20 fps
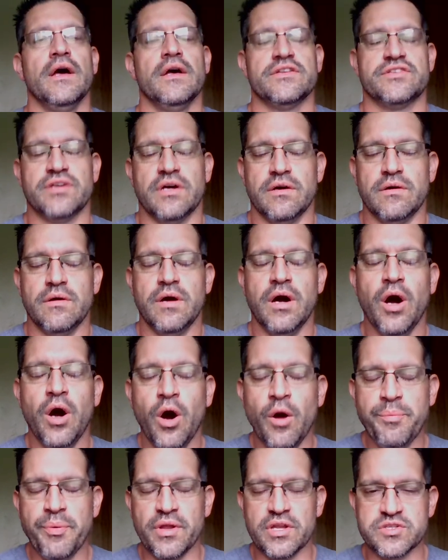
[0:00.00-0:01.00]
So,
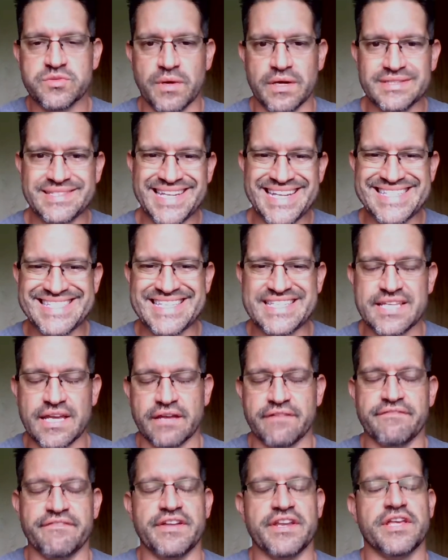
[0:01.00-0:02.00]
hope all is well. Today's the
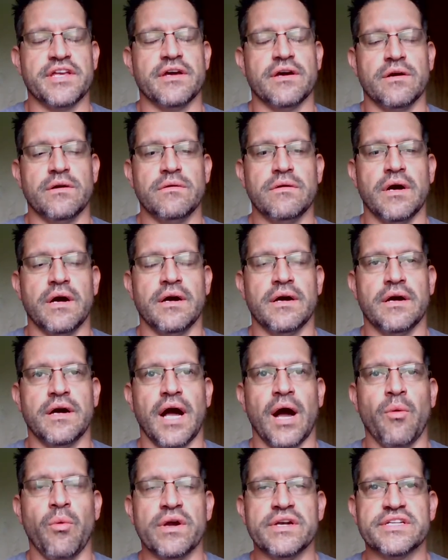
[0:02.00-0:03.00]
second video.
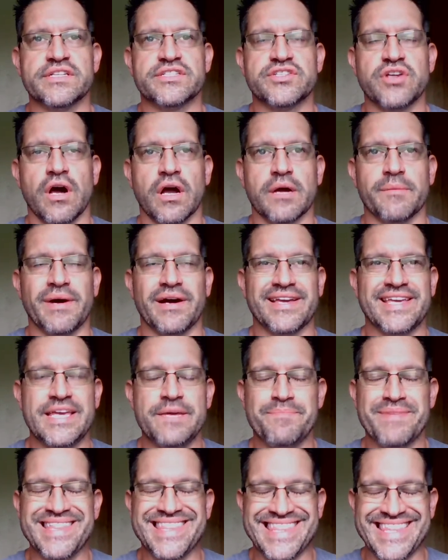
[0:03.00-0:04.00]
I wanted to talk about
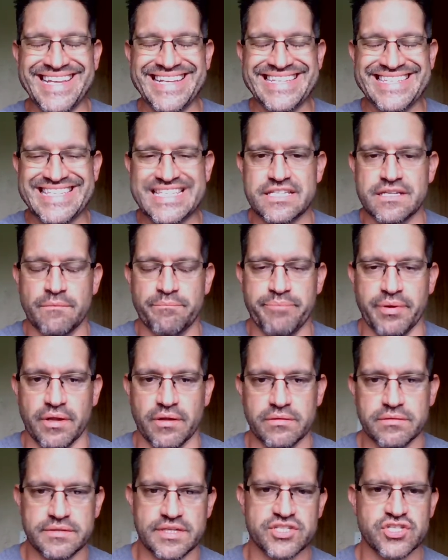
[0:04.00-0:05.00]
keeping things
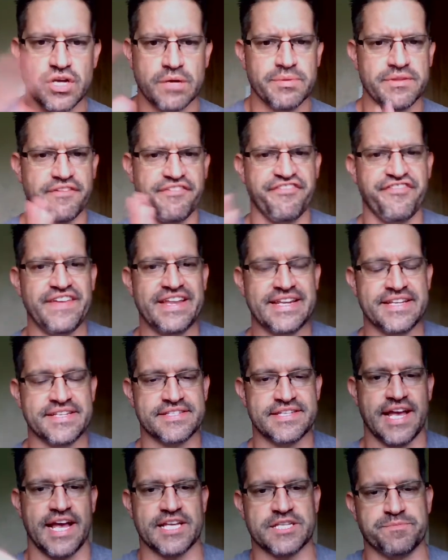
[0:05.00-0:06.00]
simple. Let's talk about the
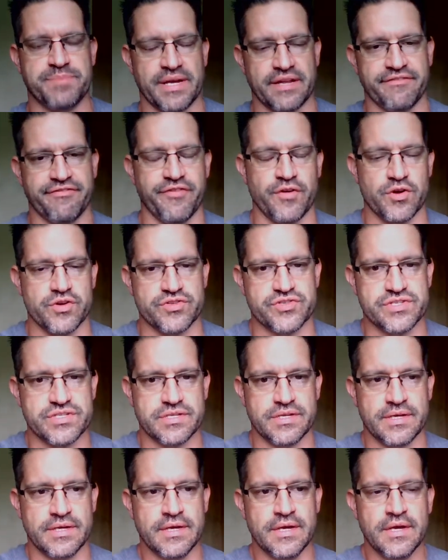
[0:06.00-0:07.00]
fitness aspect
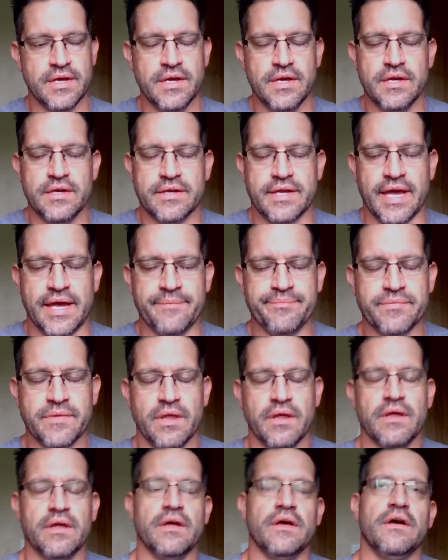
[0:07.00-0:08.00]
first. Okay?
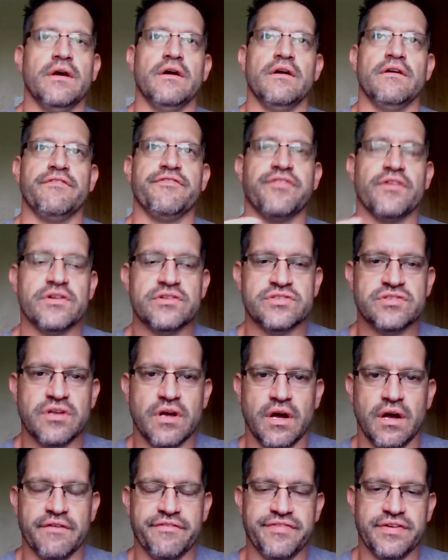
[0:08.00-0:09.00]
First
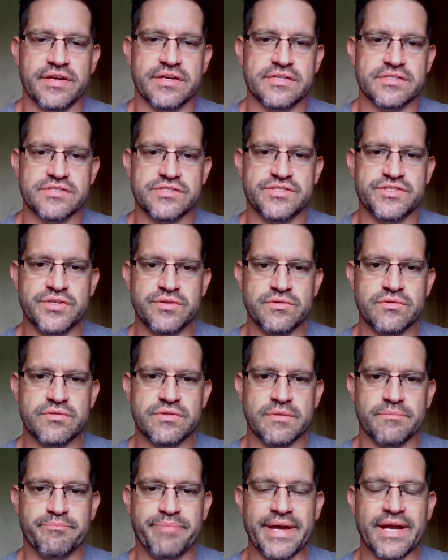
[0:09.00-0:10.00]
off, do
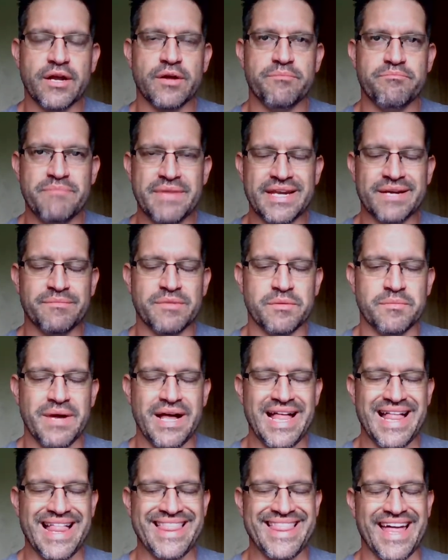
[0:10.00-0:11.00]
the bare minimum
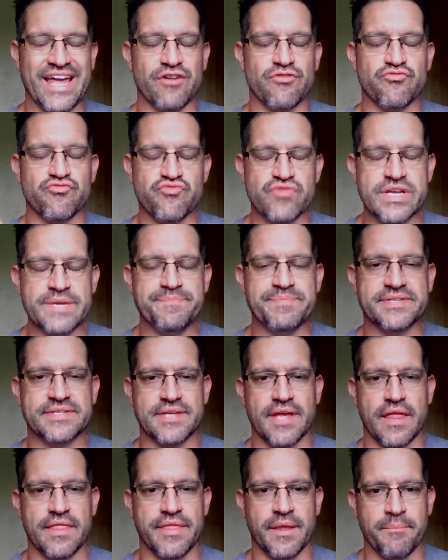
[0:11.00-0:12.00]
that reaps
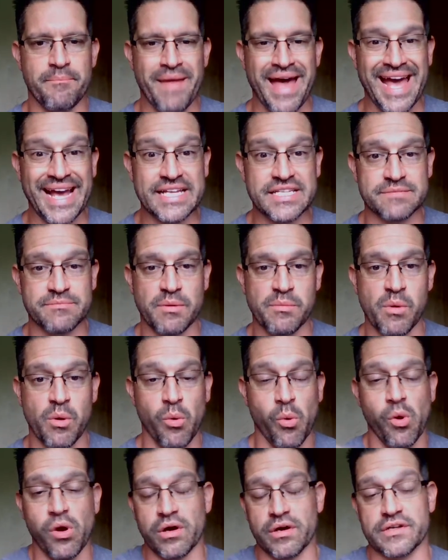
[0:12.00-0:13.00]
the maximum
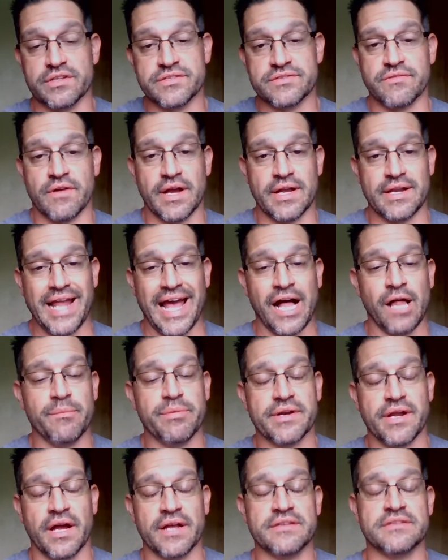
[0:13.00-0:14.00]
rewards, right?
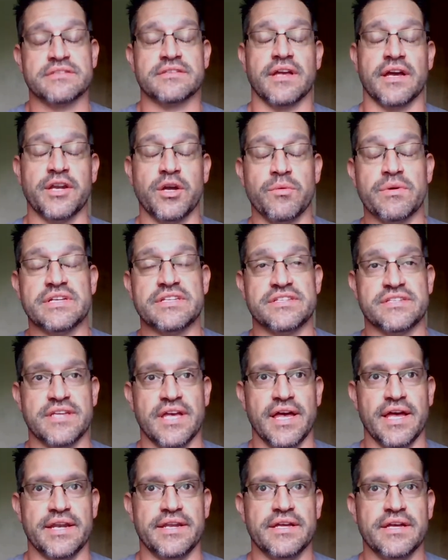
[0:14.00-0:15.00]
Albert Einstein always
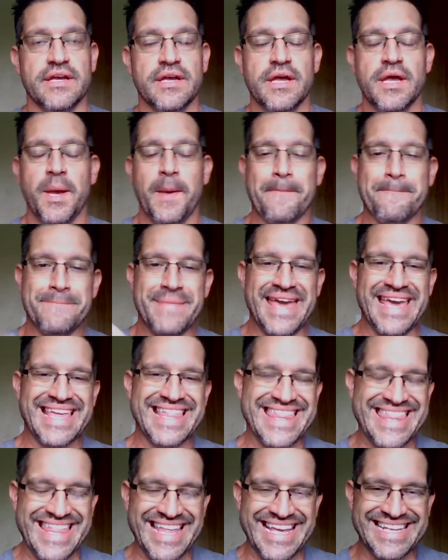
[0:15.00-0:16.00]
said,
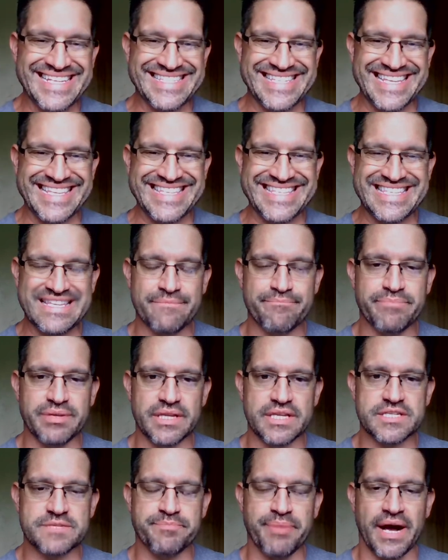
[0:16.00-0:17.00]
make things as
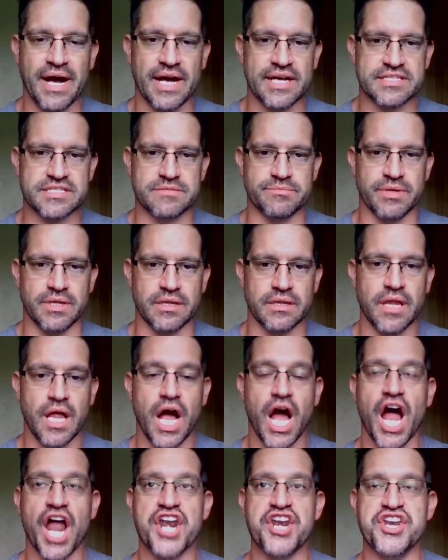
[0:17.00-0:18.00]
simple as possible,
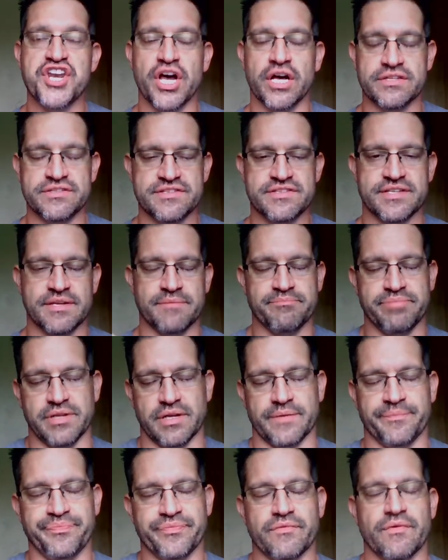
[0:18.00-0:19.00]
none
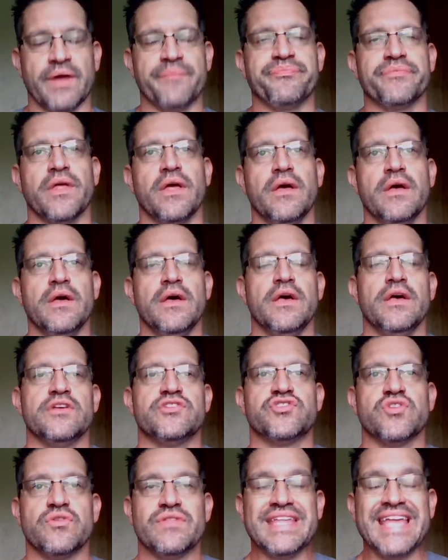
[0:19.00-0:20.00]
simpler, right?
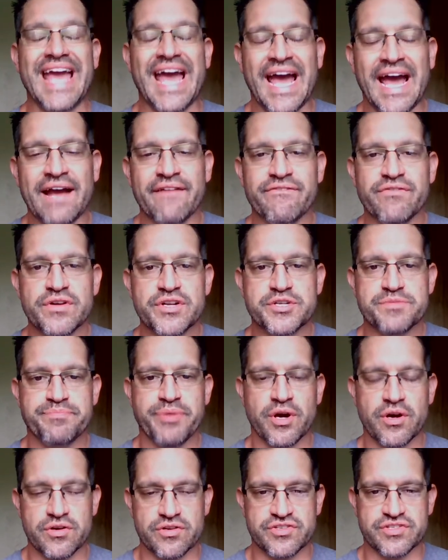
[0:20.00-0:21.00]
So the average
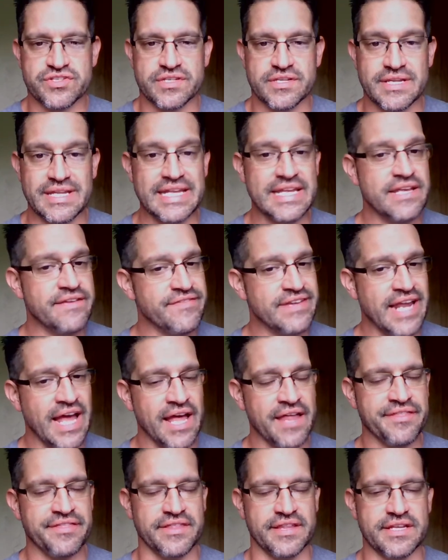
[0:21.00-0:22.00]
person, even
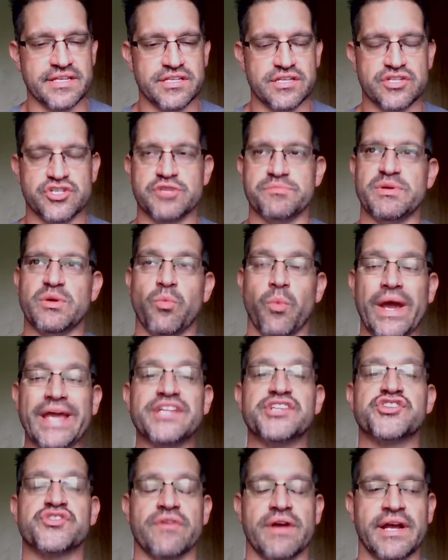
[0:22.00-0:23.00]
athlete, should be
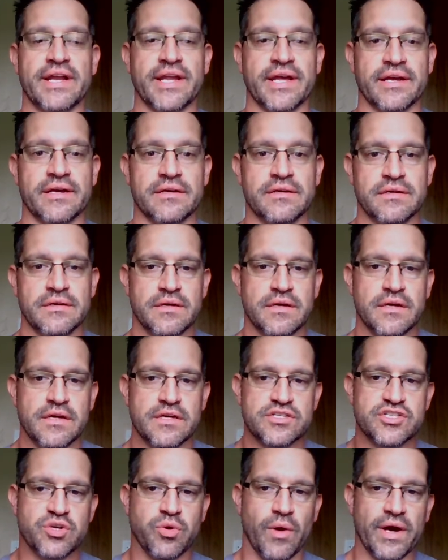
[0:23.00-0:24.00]
weight training
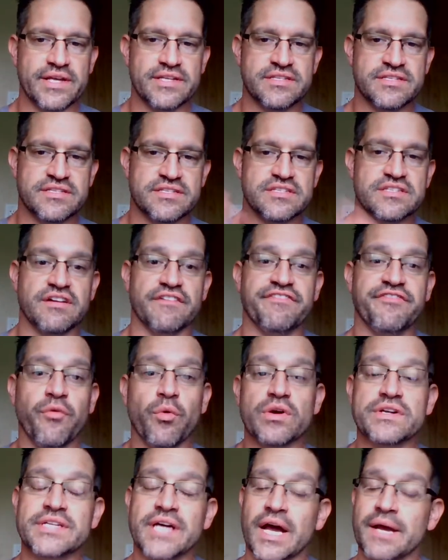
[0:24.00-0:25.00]
2 to
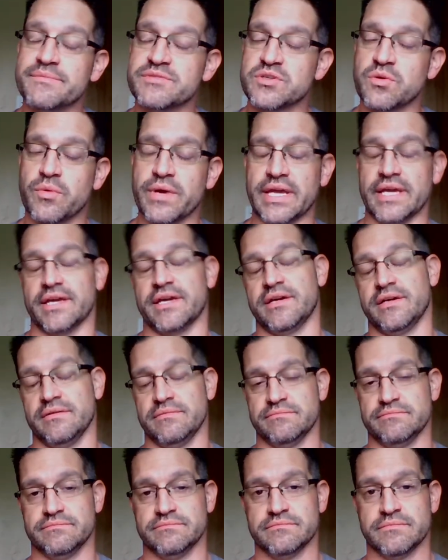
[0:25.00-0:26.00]
4 times a week,
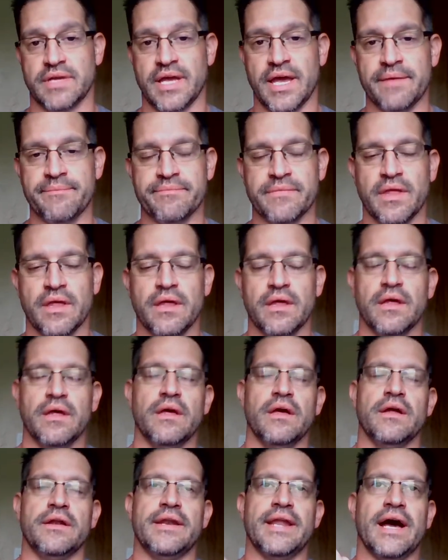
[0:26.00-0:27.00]
okay?
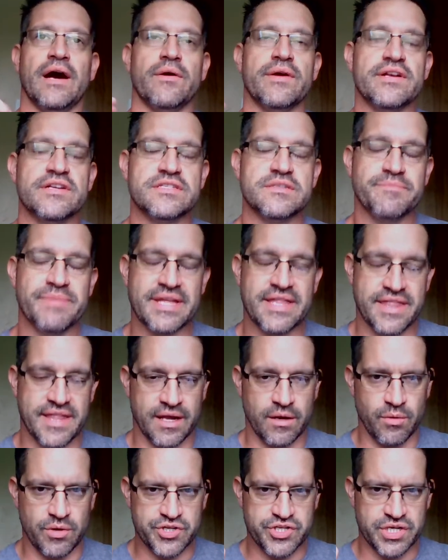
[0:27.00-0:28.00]
Now, here's a big
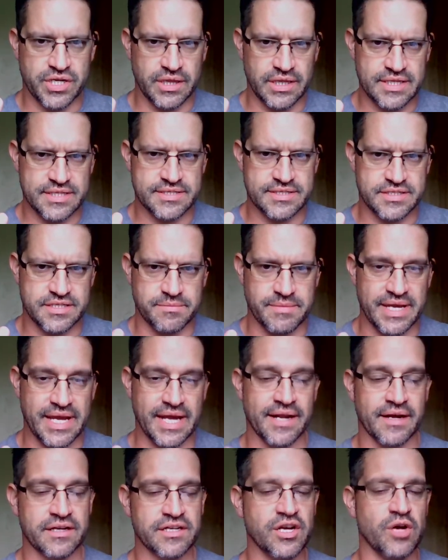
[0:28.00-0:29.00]
thing I want you to listen to me.
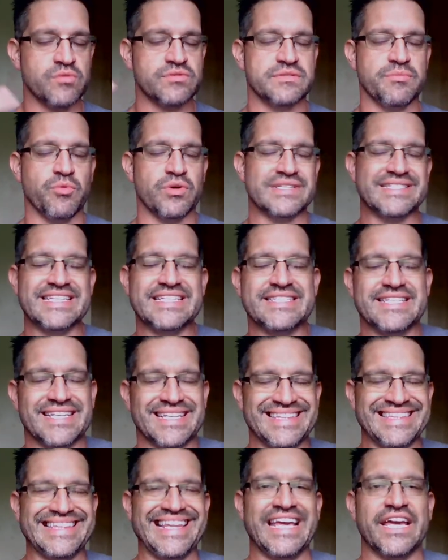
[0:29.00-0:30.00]
I'm going to go into more
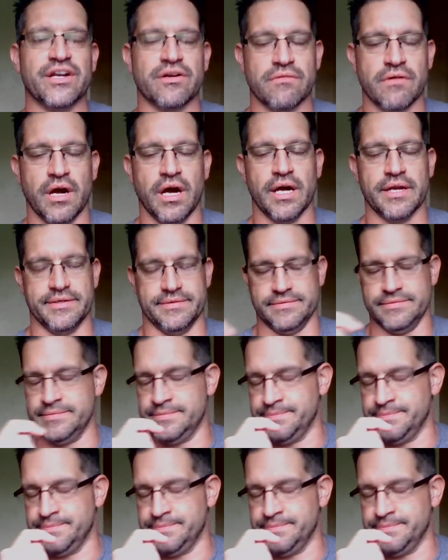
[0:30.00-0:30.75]
detail later on.